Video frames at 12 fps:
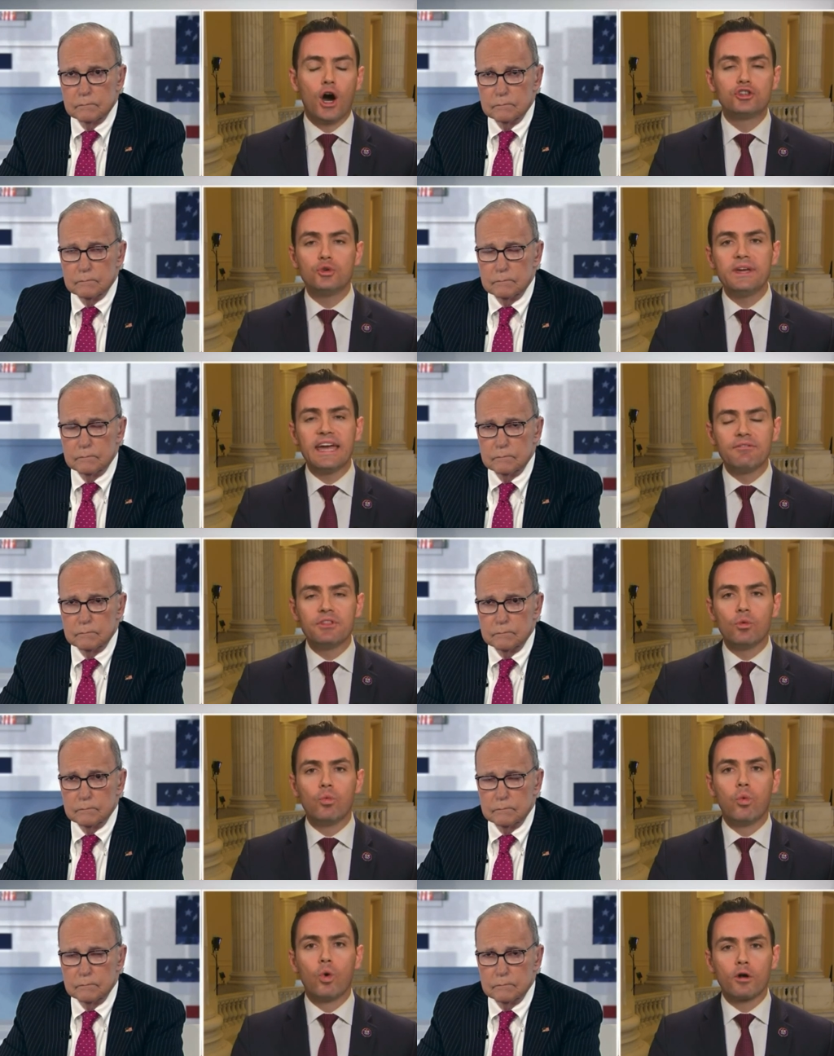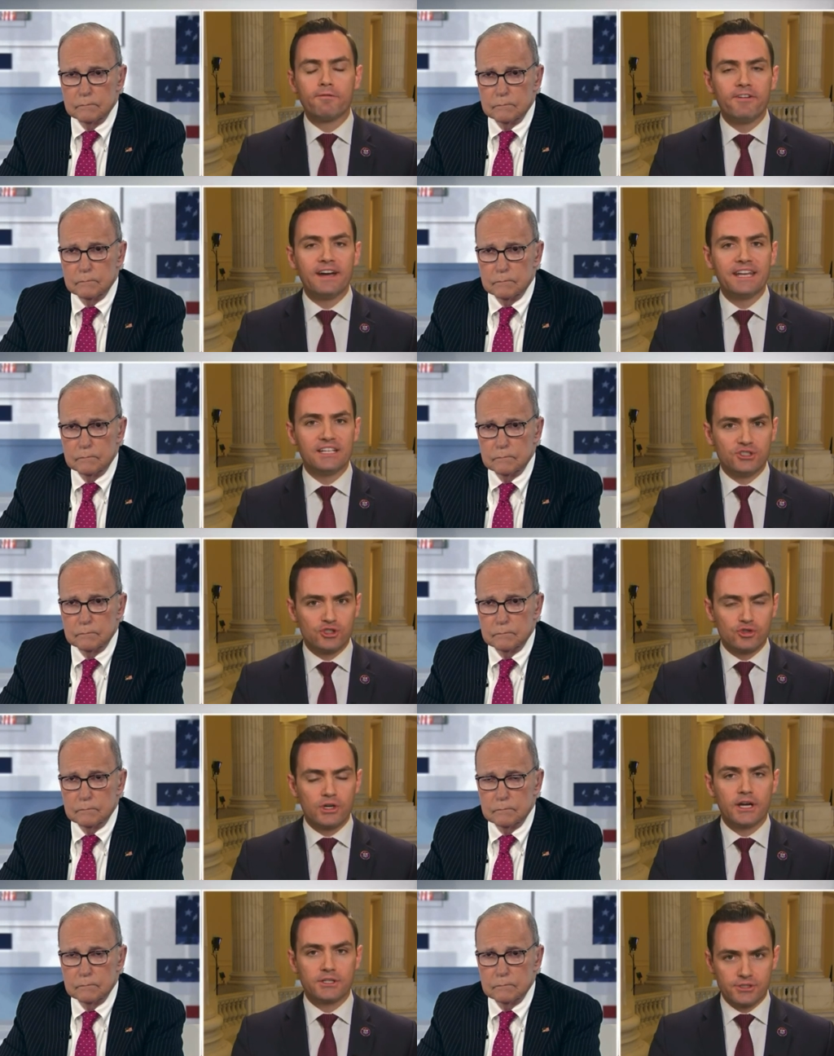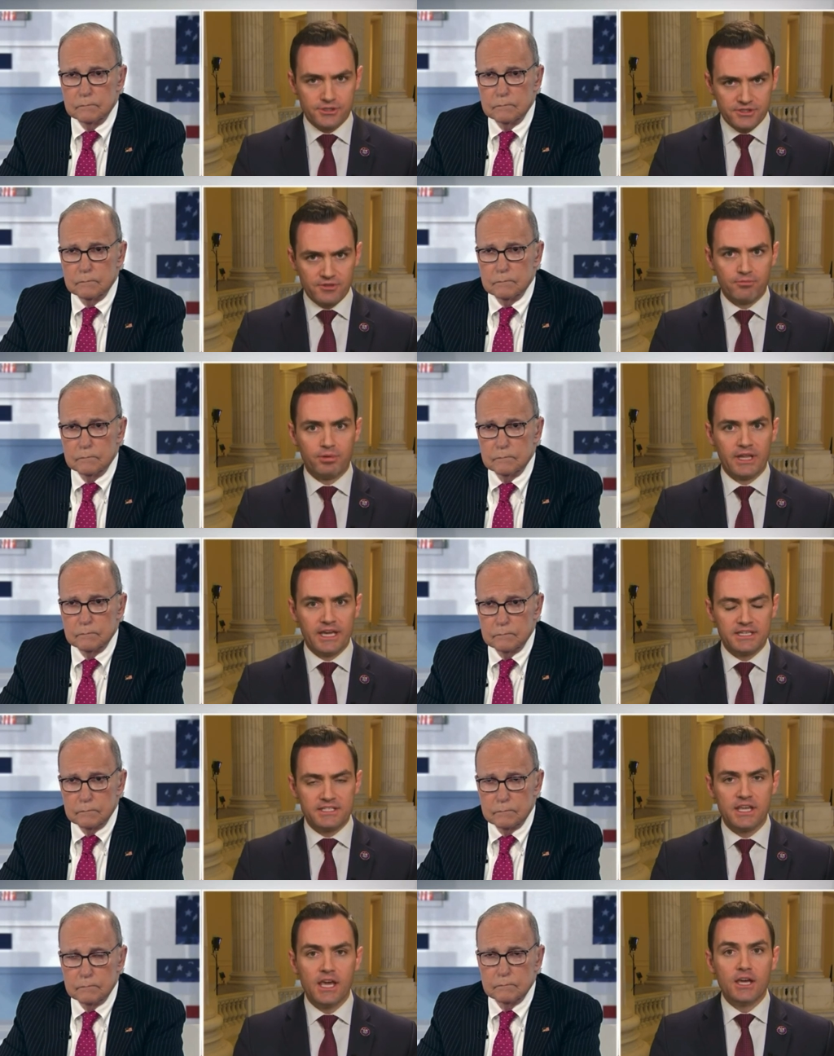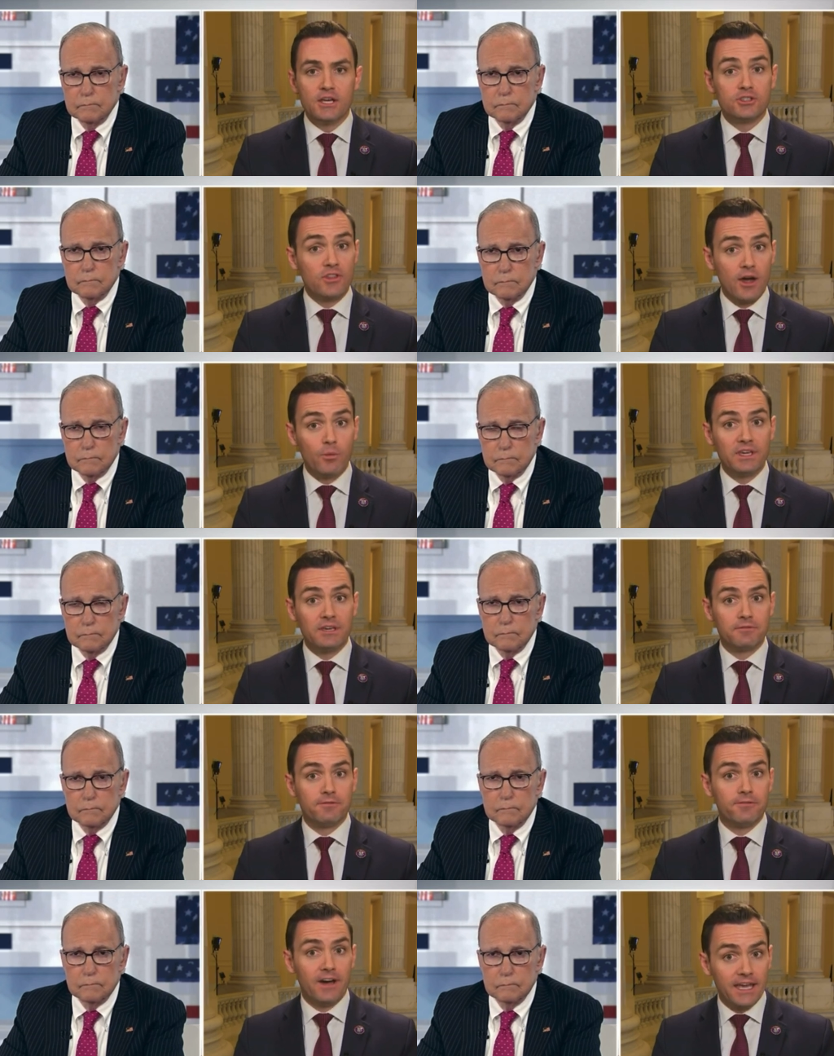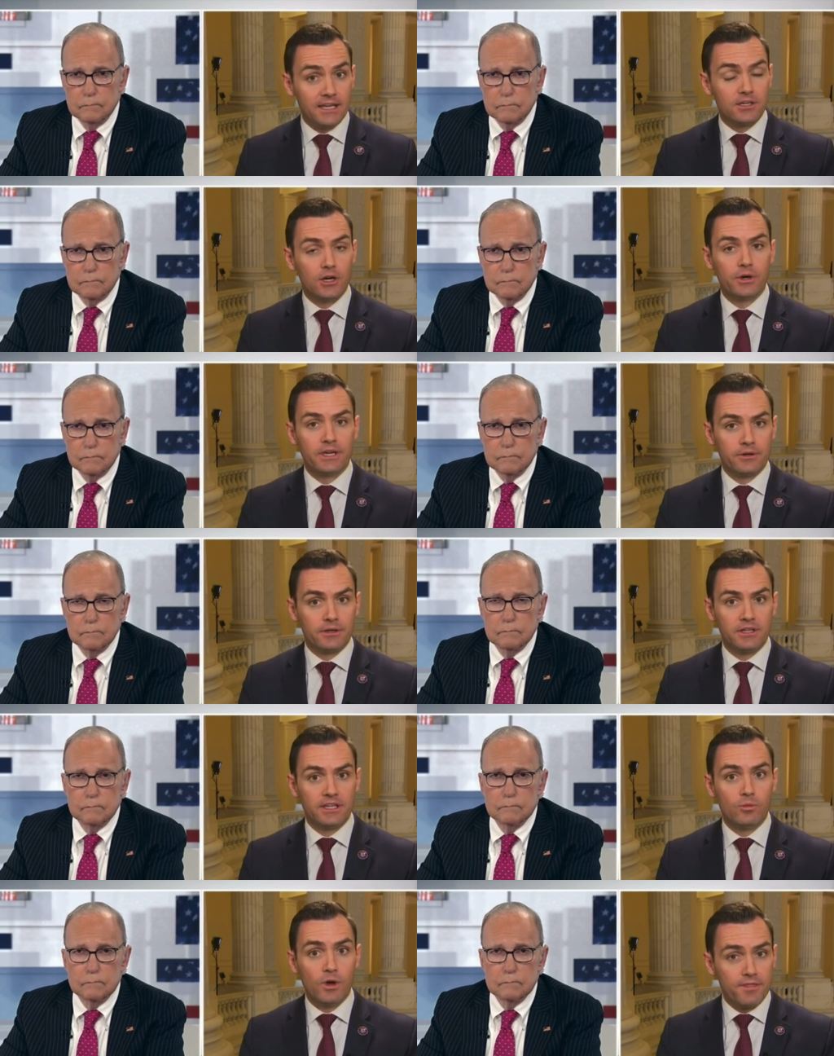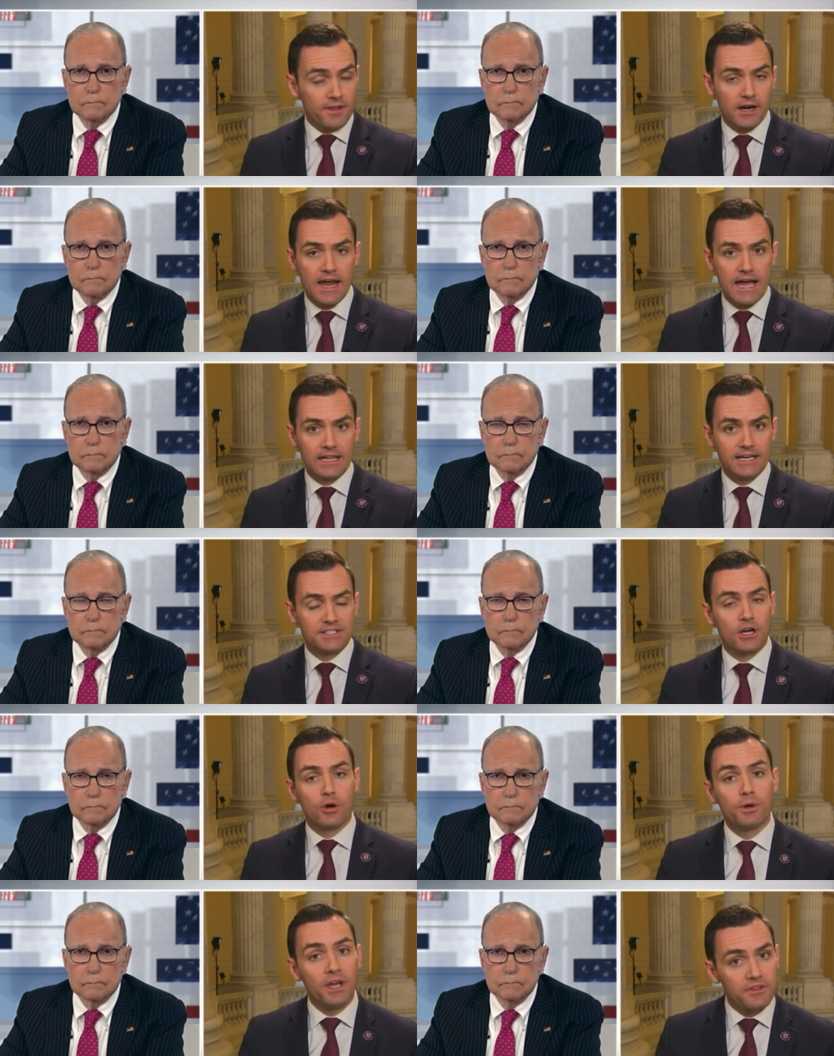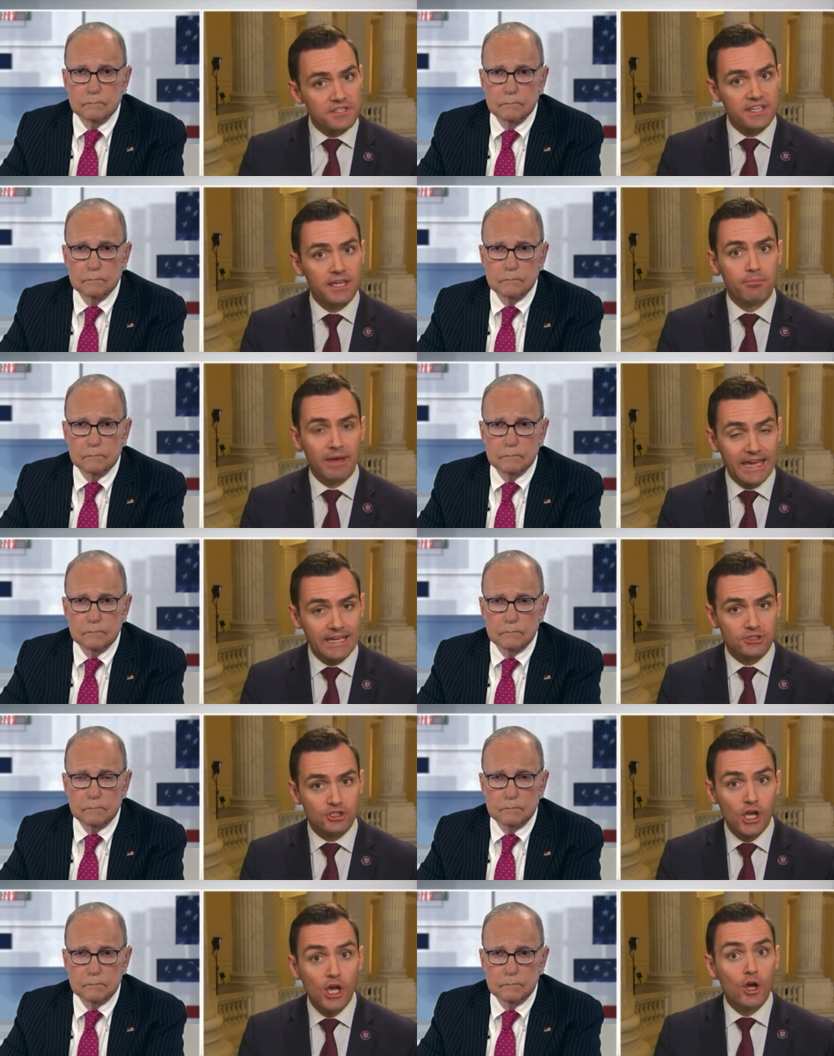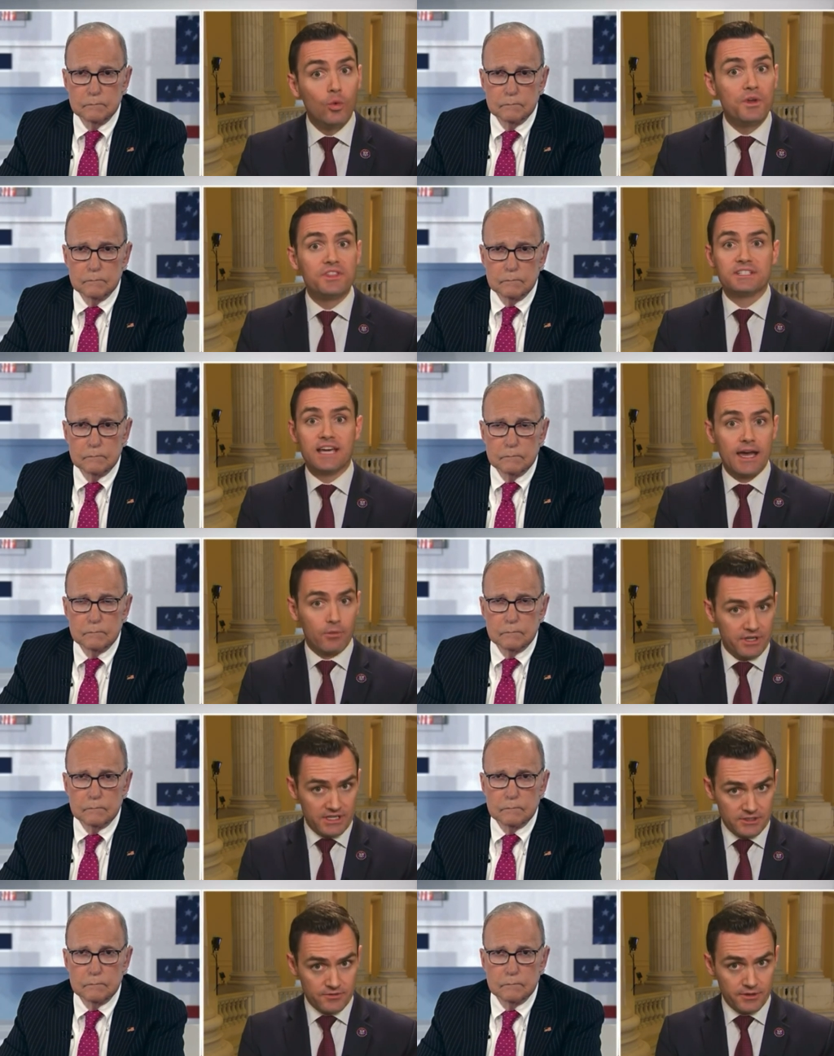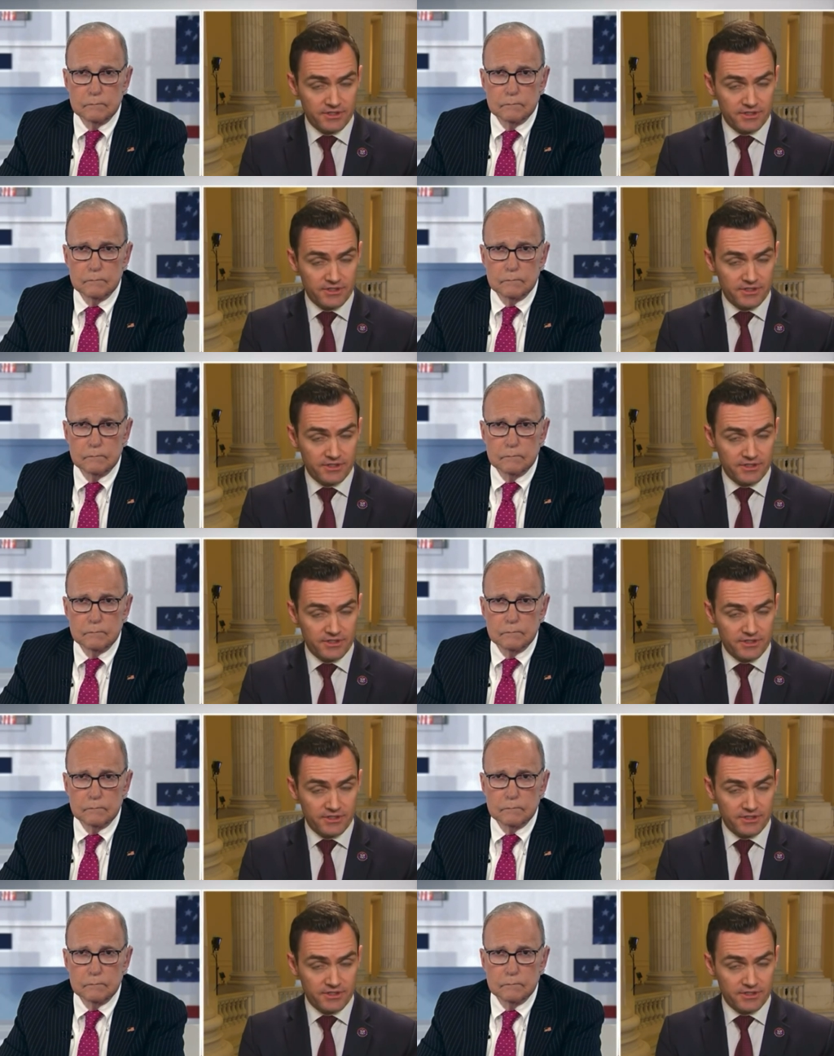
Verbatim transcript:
Speaker 1: do we have the warfighting structures in place so that we can fight coherently with our allies? Are we on the same page with the Taiwanese, for